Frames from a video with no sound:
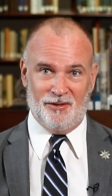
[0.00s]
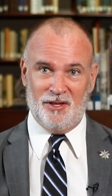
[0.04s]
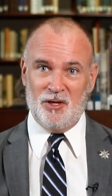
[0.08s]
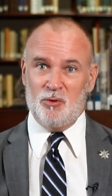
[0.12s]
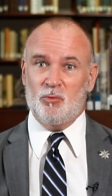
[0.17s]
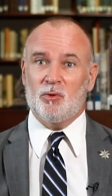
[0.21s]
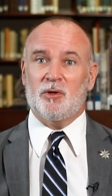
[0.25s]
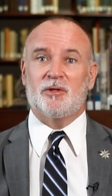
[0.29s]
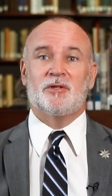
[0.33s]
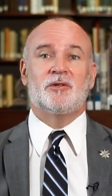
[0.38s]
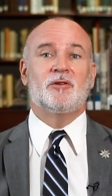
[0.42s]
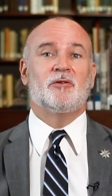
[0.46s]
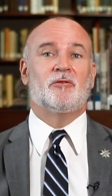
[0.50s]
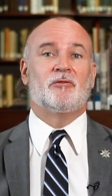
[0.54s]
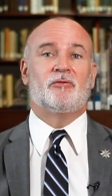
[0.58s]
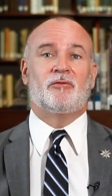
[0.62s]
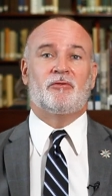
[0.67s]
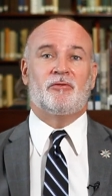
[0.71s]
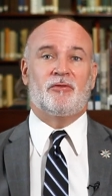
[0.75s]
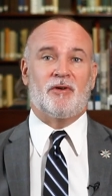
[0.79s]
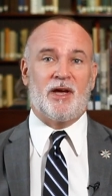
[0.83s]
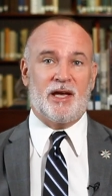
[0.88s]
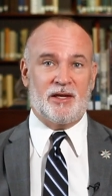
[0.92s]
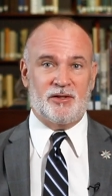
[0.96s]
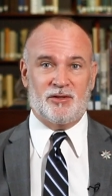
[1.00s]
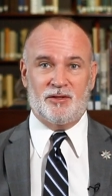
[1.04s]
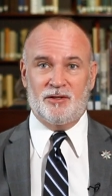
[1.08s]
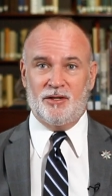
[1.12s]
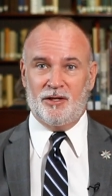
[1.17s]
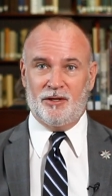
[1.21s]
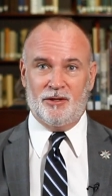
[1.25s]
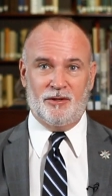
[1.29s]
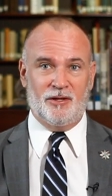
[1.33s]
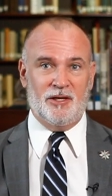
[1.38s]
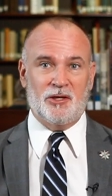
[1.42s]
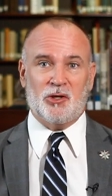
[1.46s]
They were still
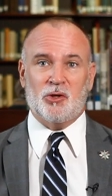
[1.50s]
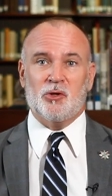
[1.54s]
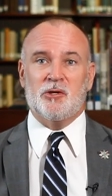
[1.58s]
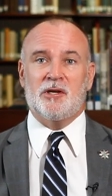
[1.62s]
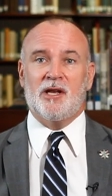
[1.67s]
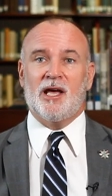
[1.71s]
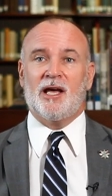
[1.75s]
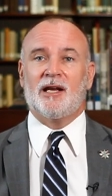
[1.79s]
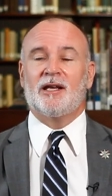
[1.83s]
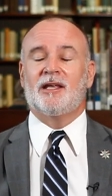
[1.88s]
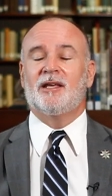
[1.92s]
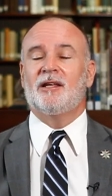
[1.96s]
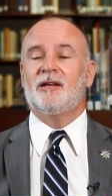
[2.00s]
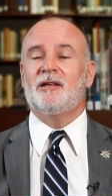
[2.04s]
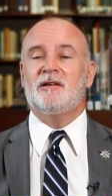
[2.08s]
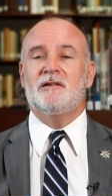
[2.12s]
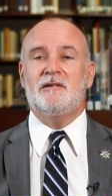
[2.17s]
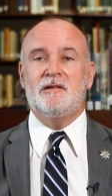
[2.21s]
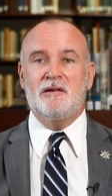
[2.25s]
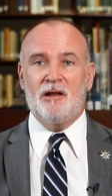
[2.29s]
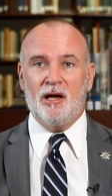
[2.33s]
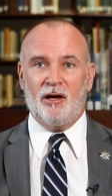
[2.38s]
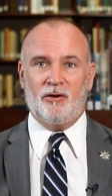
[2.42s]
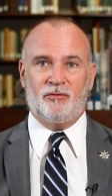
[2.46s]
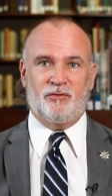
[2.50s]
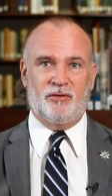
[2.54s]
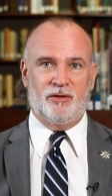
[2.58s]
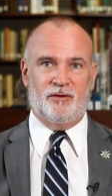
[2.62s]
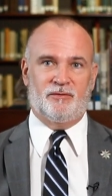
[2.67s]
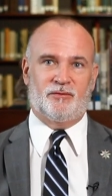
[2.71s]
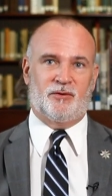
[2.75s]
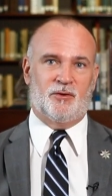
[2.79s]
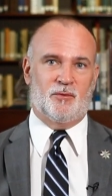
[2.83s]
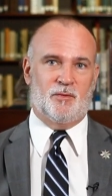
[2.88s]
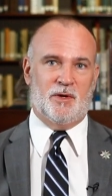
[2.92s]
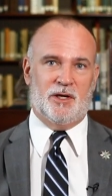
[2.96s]
fascinated. They could not get enough
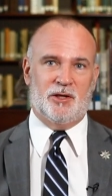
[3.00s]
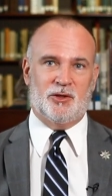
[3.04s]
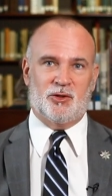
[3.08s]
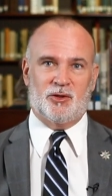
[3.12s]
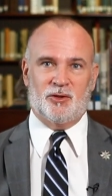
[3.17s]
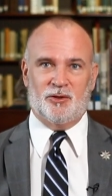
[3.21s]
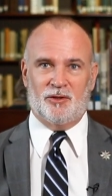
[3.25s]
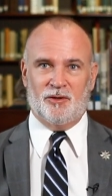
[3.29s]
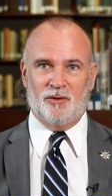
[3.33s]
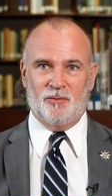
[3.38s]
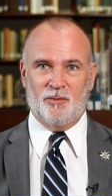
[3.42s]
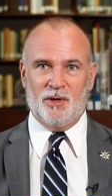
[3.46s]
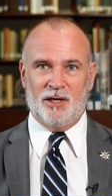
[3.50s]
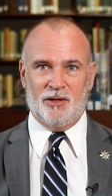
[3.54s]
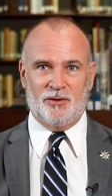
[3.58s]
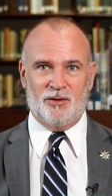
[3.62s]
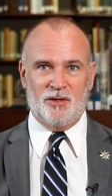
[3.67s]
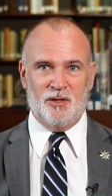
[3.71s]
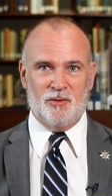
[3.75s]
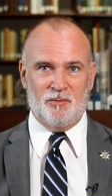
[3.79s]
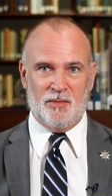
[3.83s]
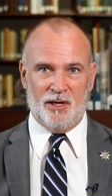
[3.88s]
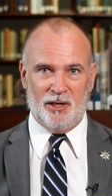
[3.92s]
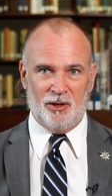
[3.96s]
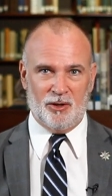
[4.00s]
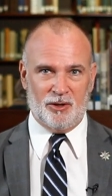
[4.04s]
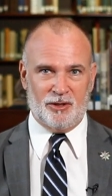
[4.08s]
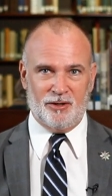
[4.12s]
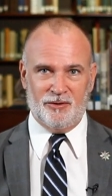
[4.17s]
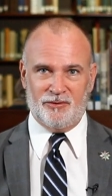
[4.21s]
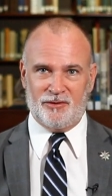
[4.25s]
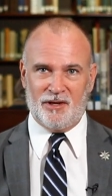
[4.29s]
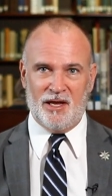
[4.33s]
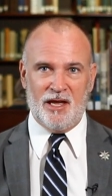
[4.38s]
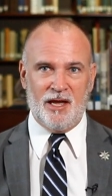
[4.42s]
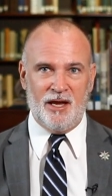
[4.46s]
information about the
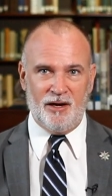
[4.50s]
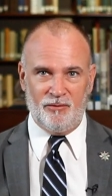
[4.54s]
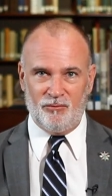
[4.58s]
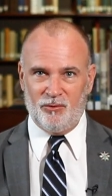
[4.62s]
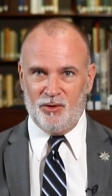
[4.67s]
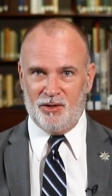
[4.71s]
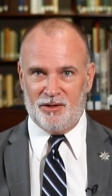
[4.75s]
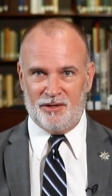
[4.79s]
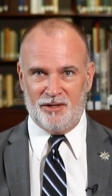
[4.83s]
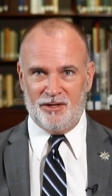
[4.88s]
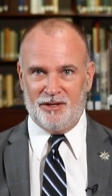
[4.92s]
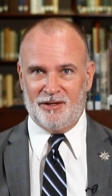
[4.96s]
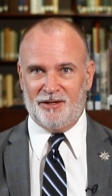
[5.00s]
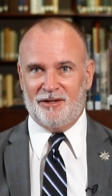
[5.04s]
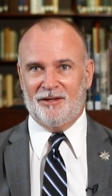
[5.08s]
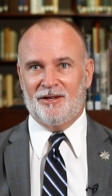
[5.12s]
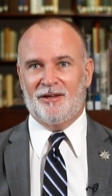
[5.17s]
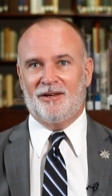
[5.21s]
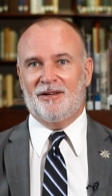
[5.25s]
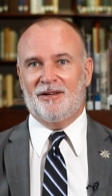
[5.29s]
Americas. Everything,